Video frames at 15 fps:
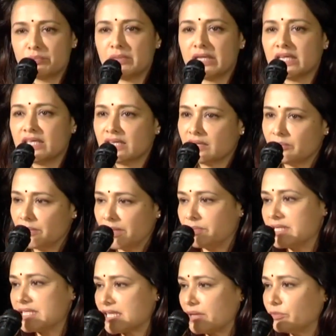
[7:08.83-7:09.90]
the media,
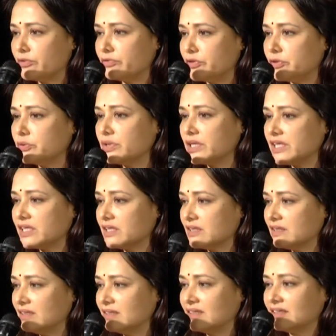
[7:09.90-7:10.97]
maybe some of you
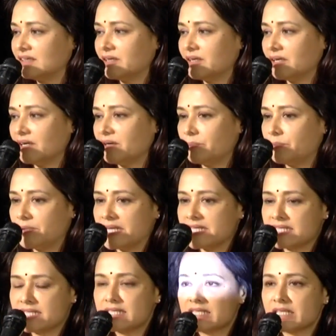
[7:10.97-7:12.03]
here
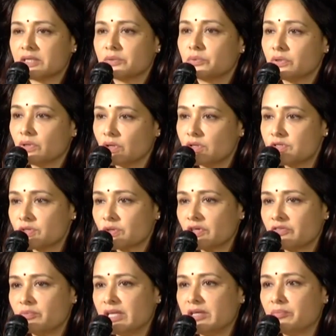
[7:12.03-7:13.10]
present here would also
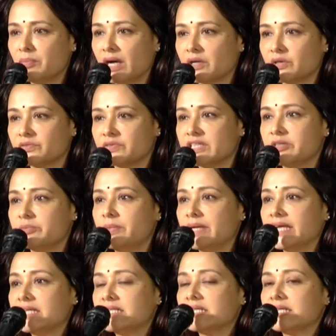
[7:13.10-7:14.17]
have been part of the
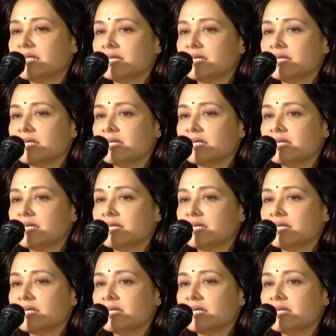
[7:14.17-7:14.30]
debate,